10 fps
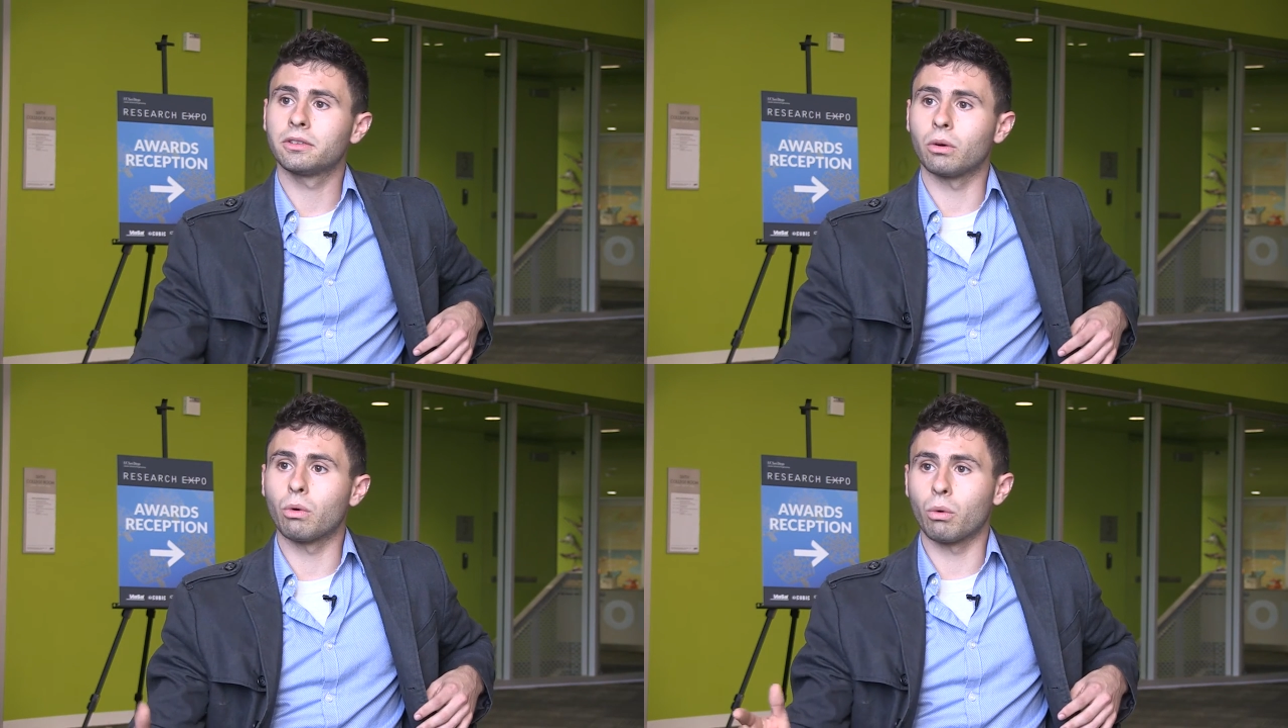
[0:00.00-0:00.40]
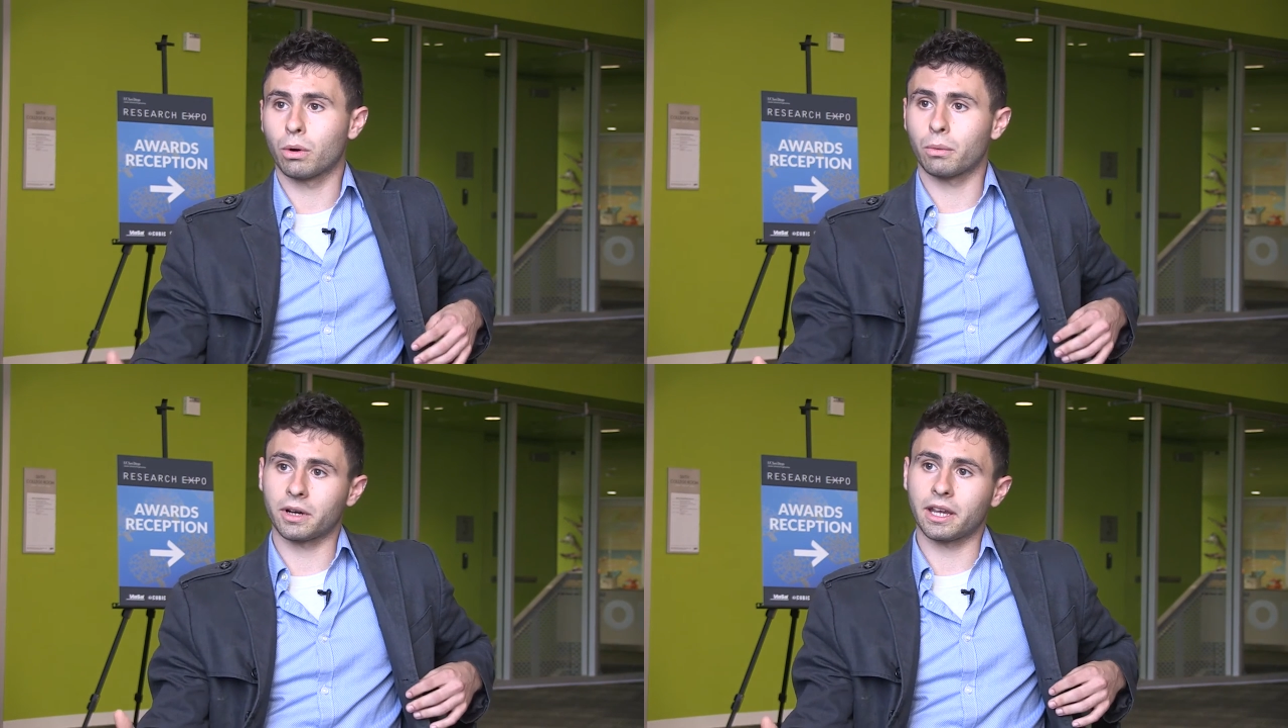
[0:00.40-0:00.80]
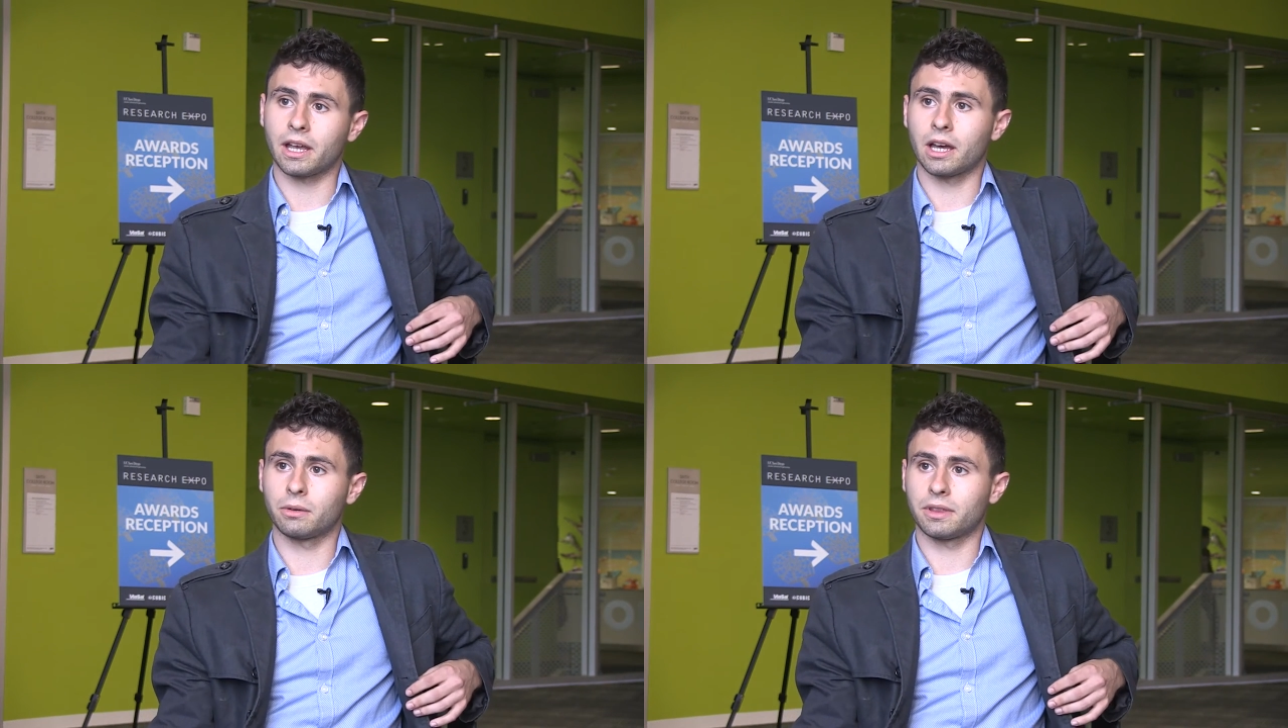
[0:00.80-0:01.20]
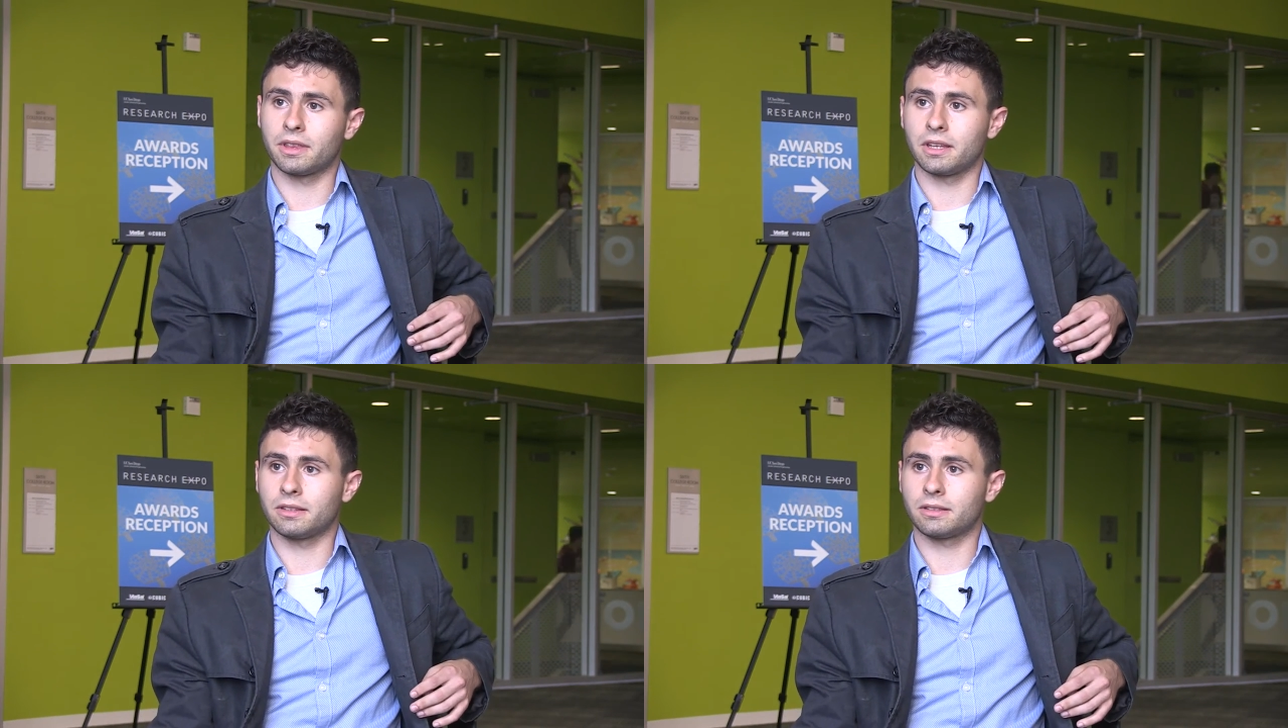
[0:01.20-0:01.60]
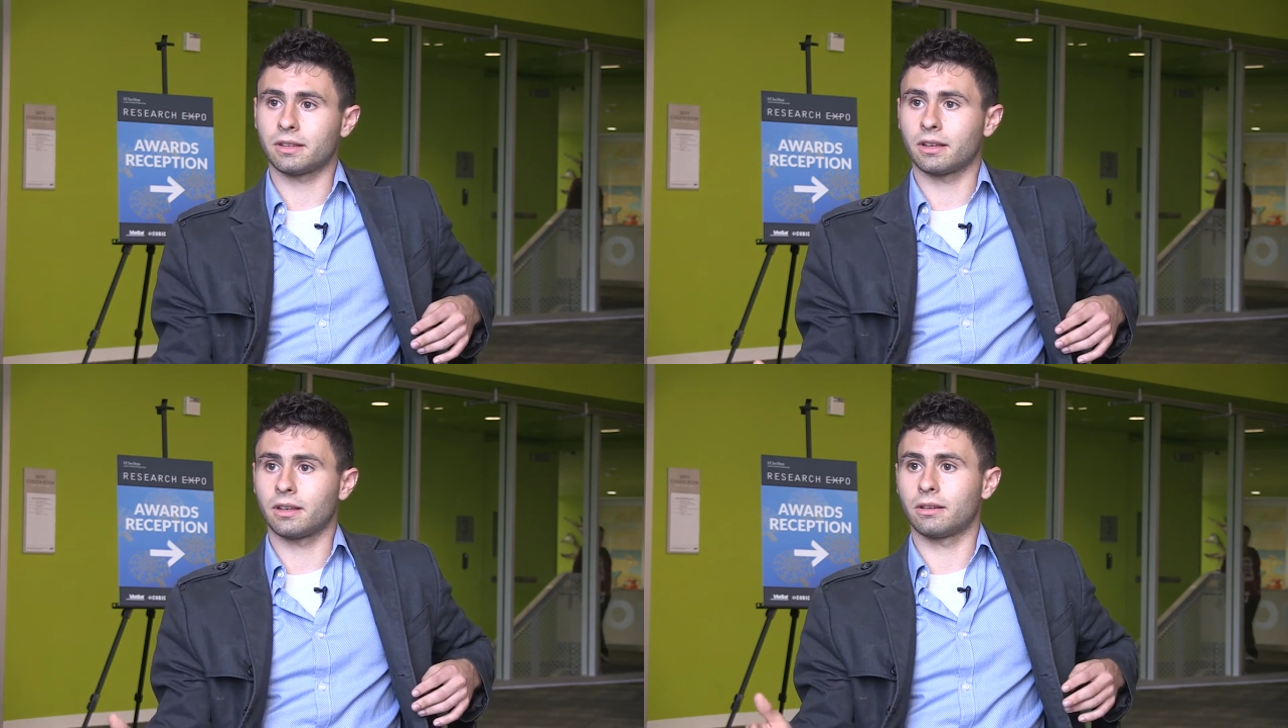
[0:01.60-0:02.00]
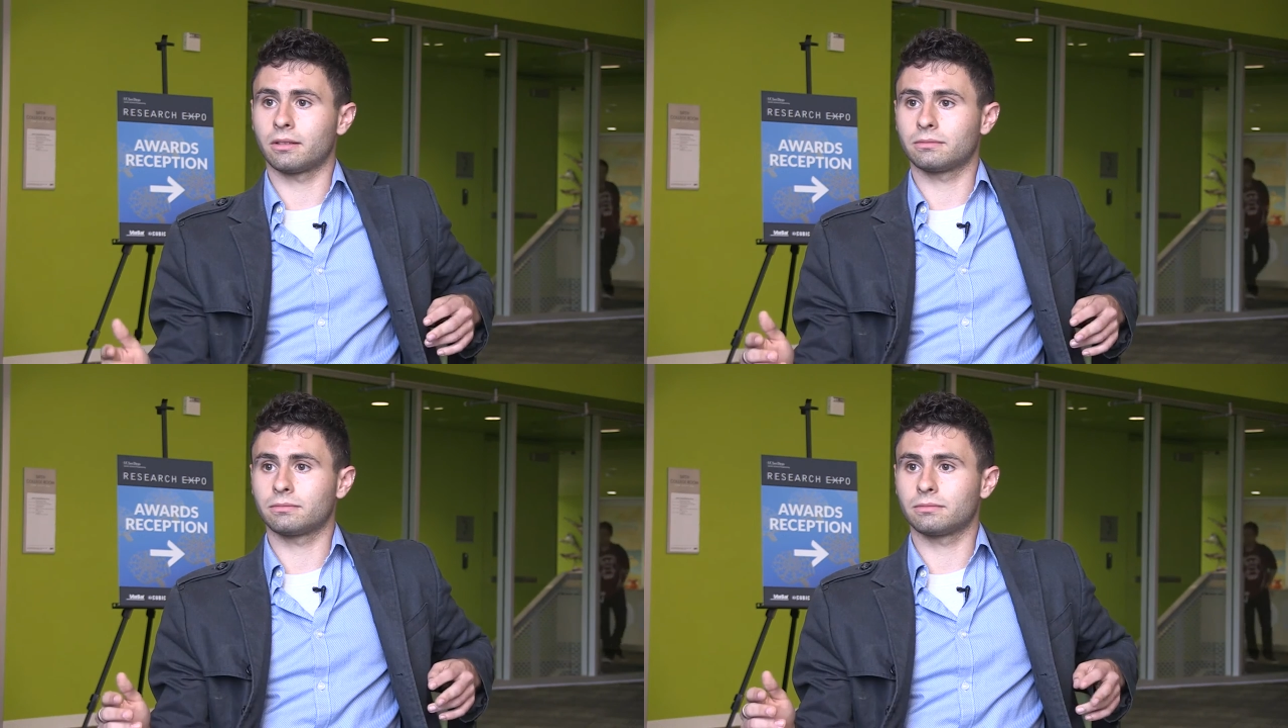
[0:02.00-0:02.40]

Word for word: So what we're working on with these uh,